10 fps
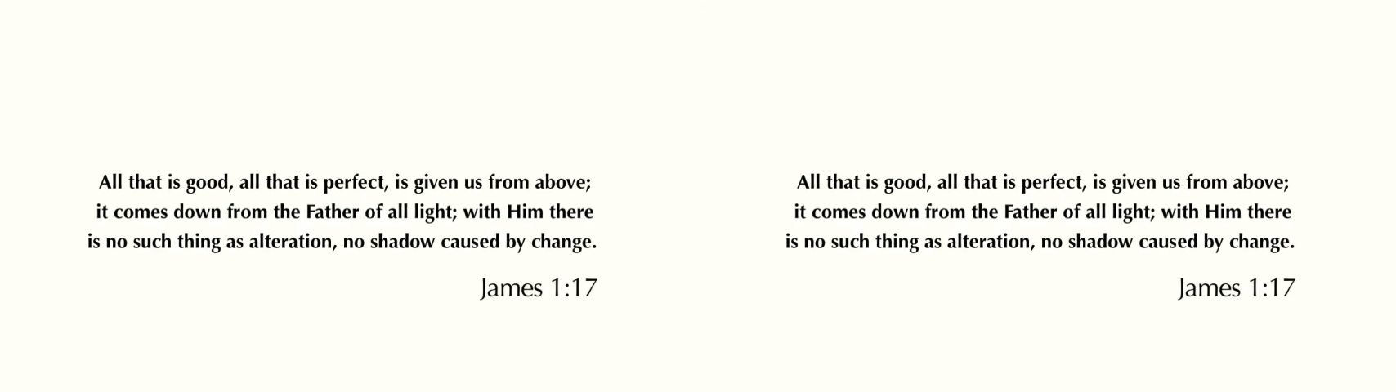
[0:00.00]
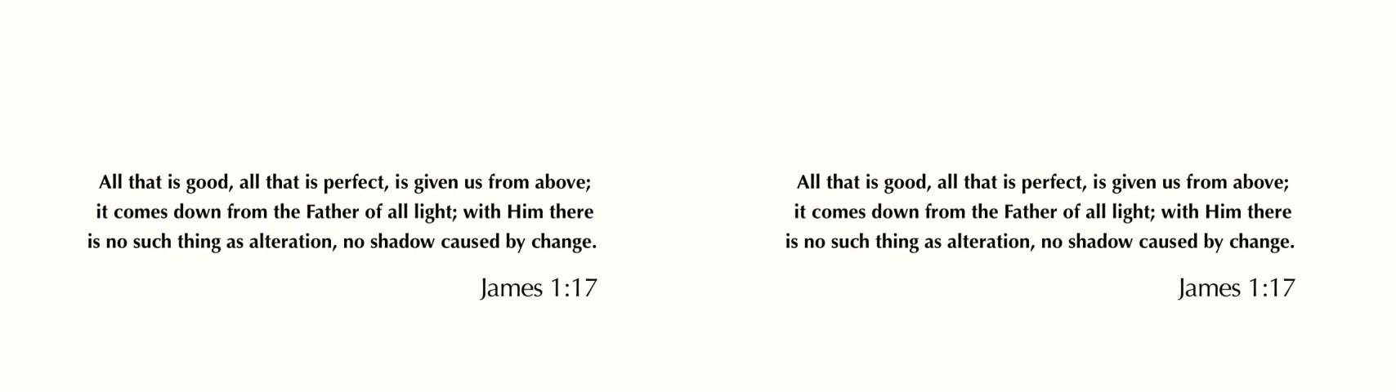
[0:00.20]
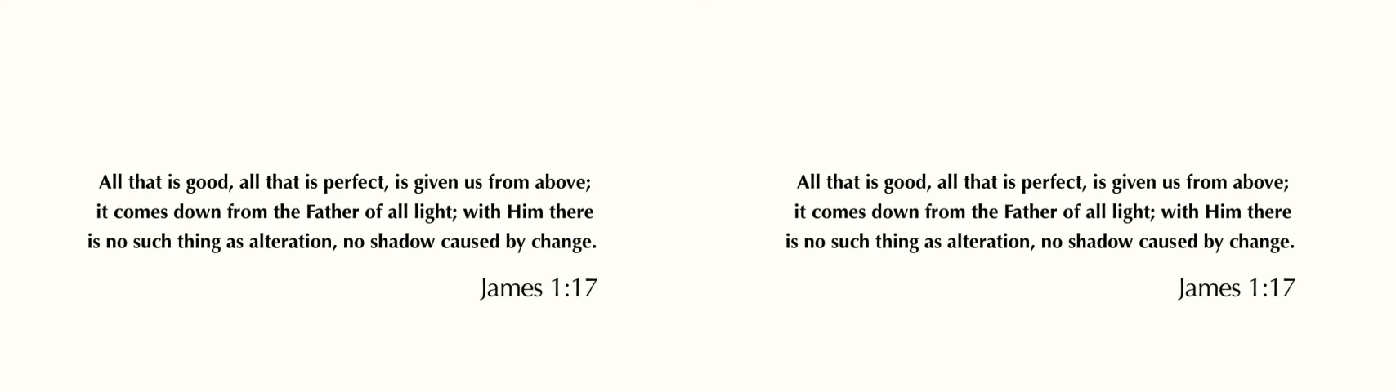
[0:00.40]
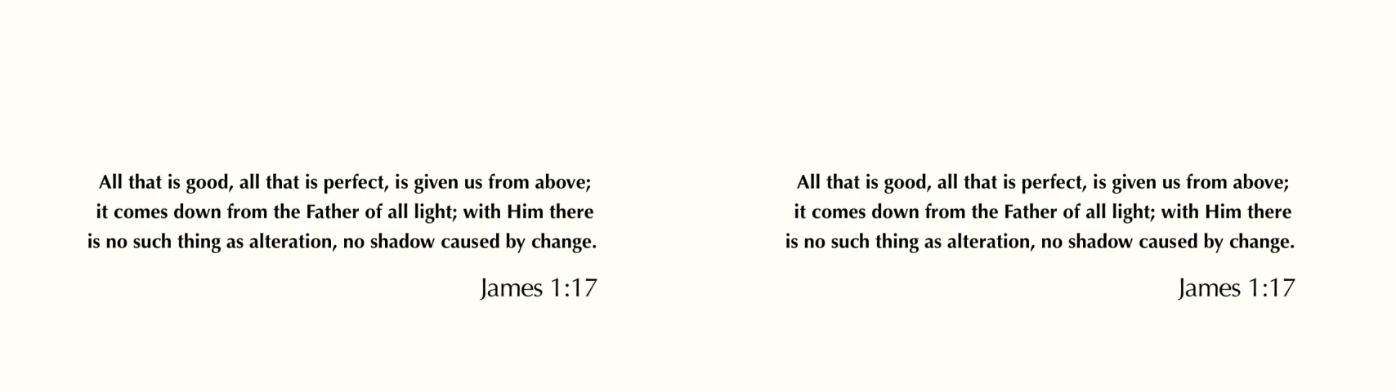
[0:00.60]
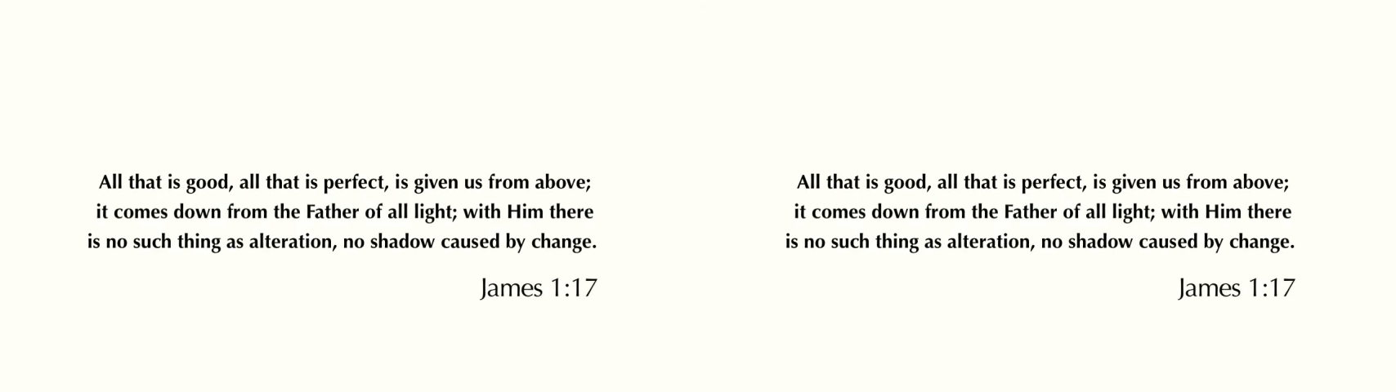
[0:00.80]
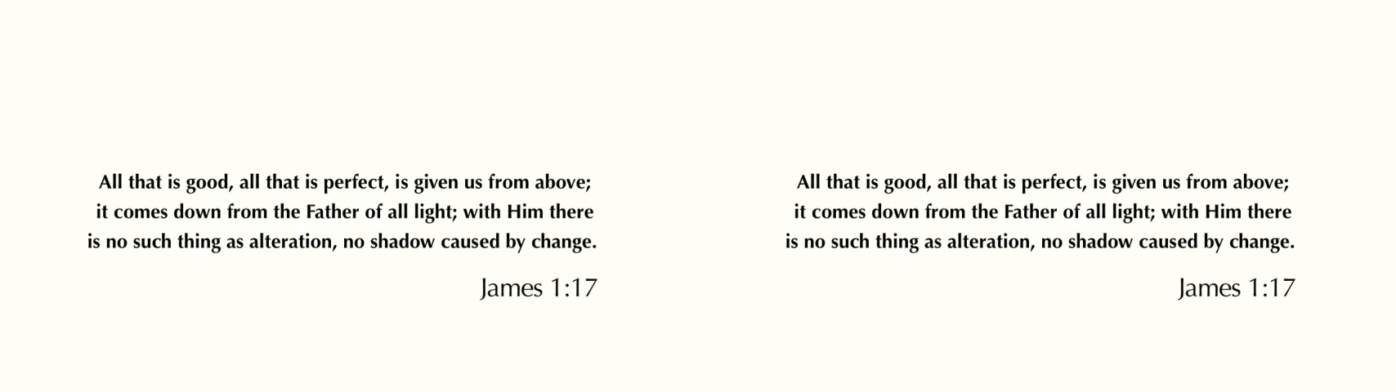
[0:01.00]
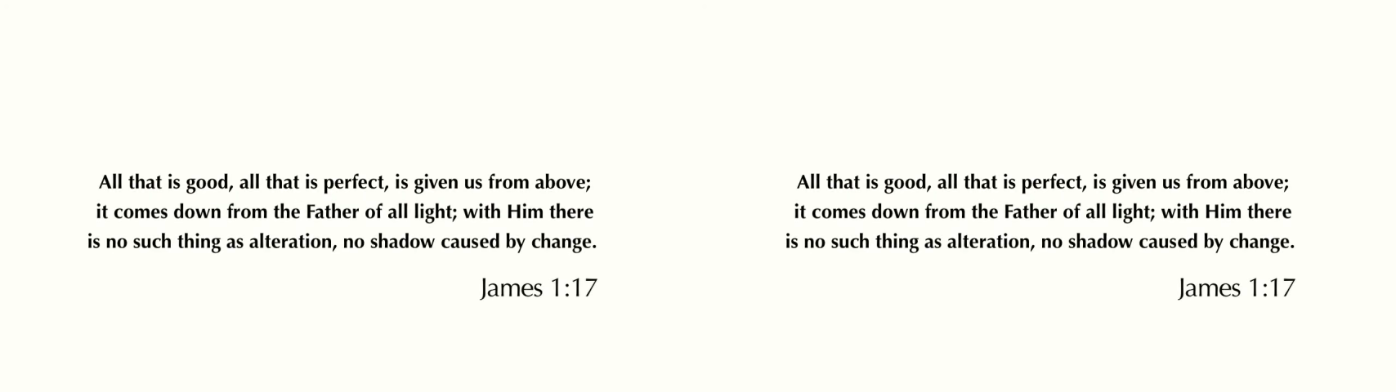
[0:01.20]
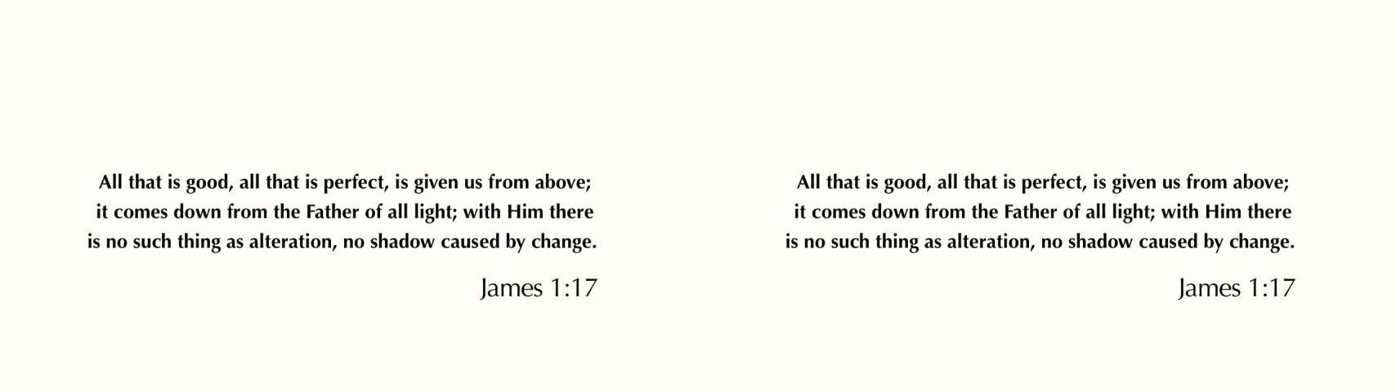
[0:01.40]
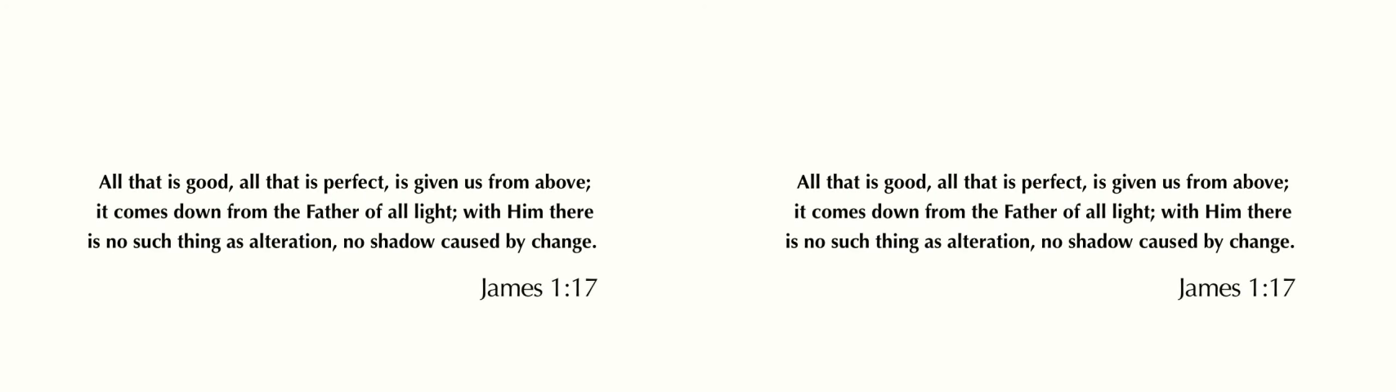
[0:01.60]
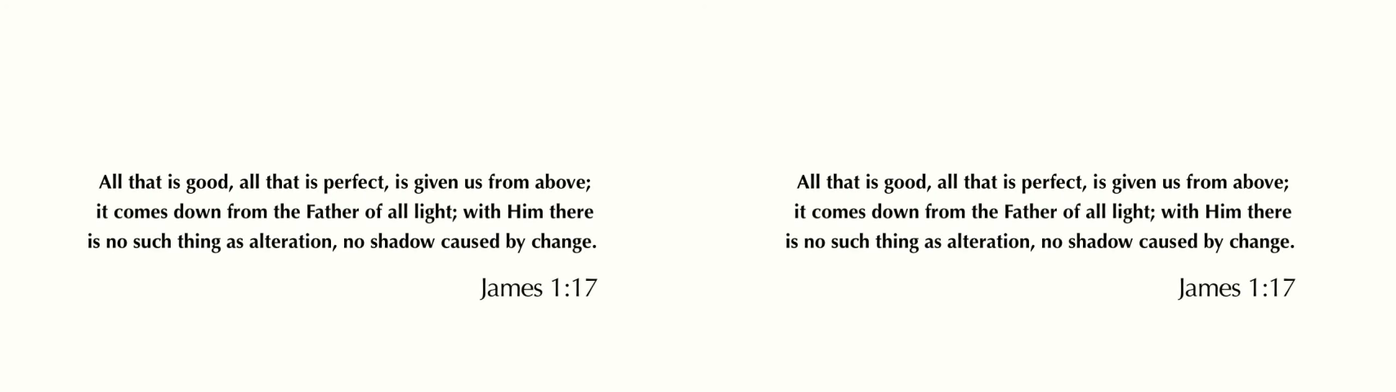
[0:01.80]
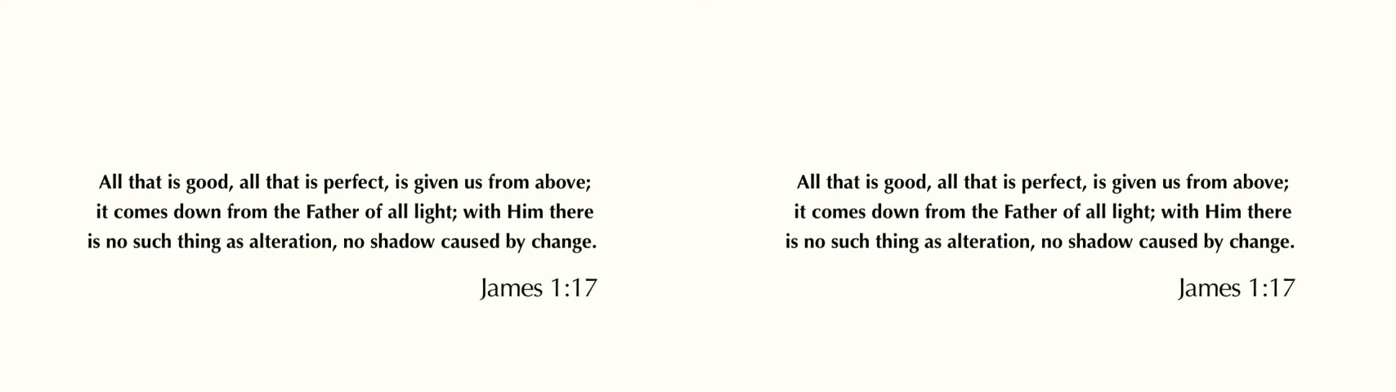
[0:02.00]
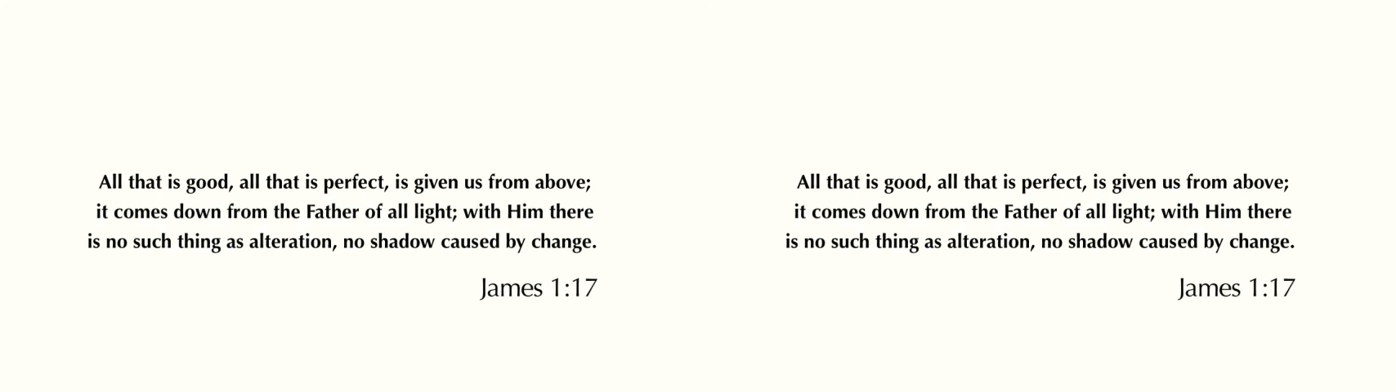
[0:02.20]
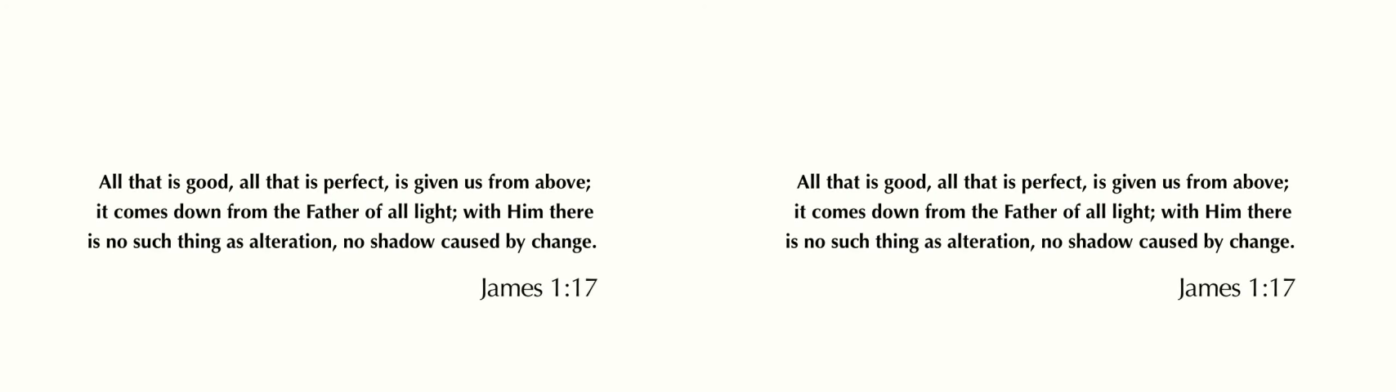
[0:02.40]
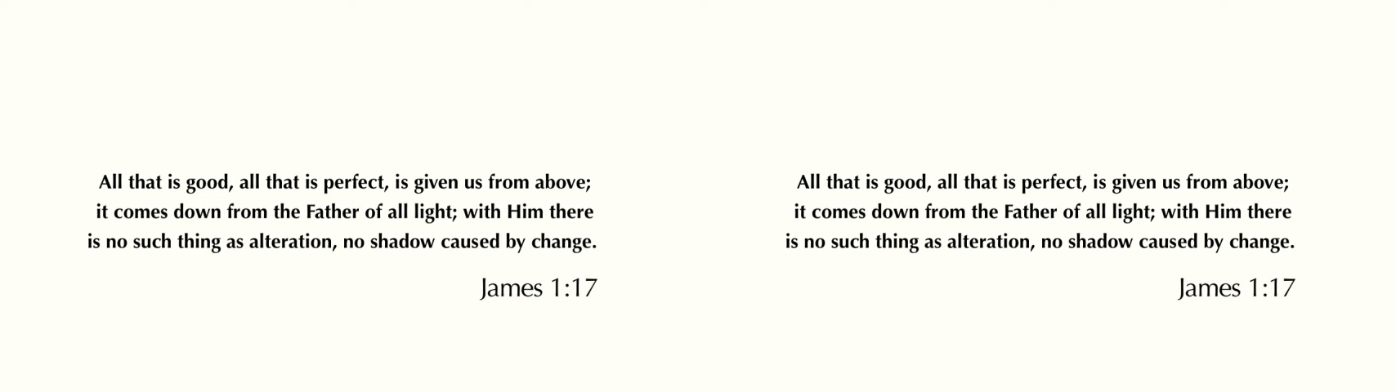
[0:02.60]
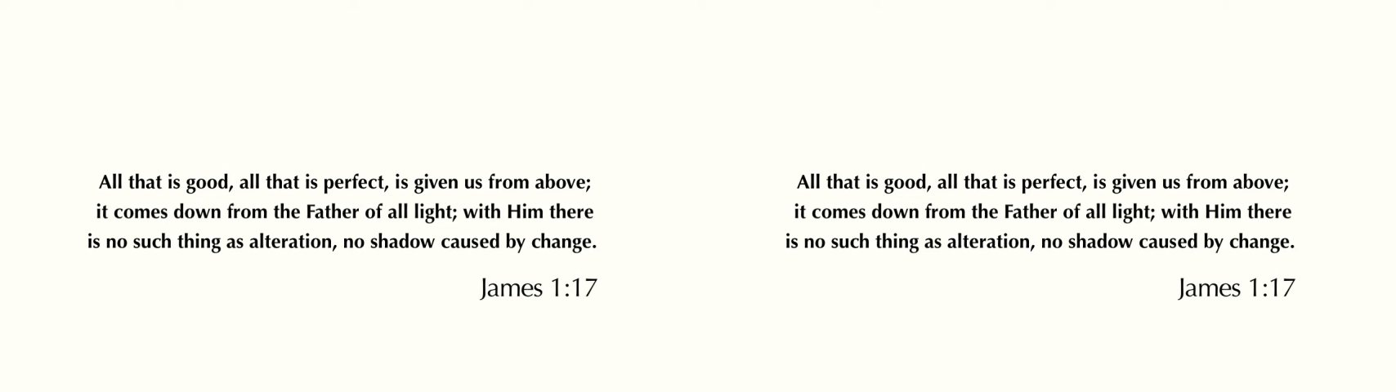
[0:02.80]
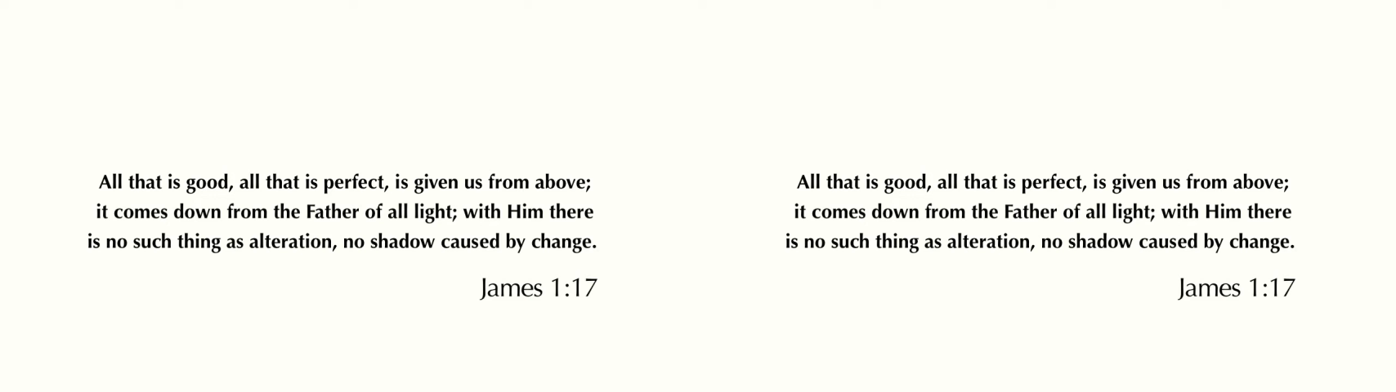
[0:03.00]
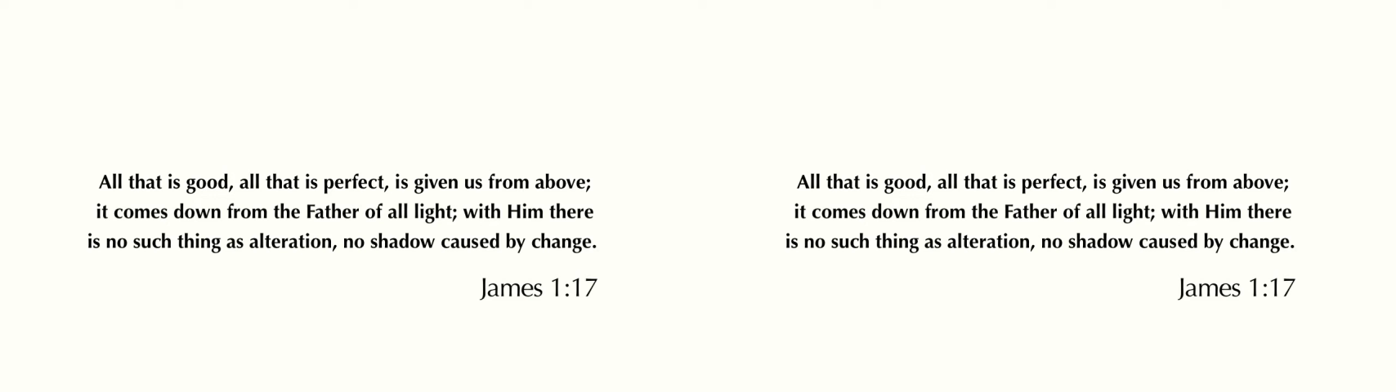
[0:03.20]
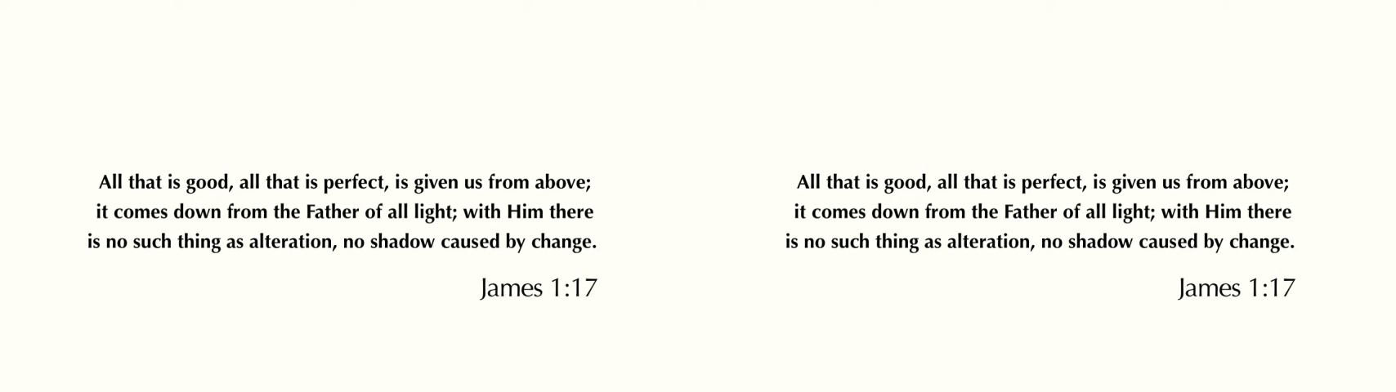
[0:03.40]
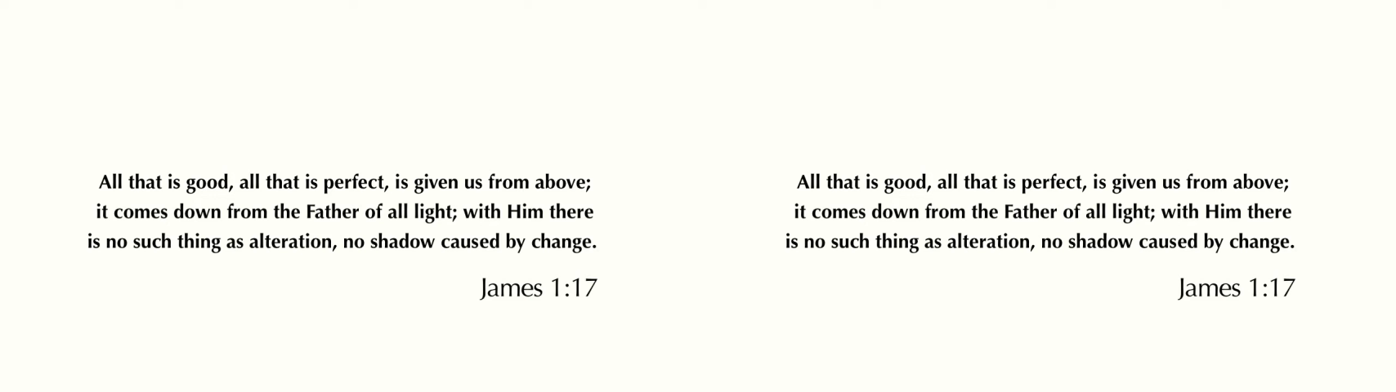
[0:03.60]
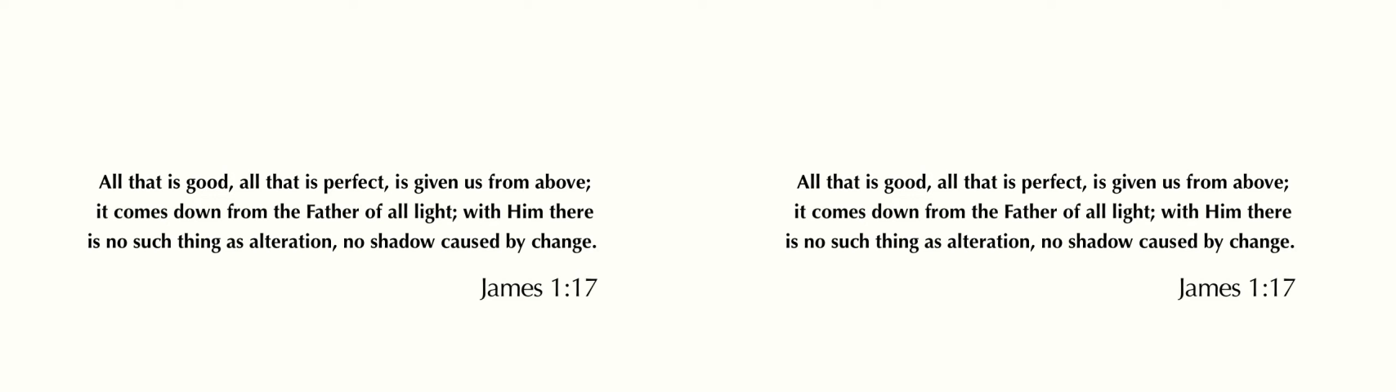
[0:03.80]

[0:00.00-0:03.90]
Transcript: No face is visible, so there are no lips to read.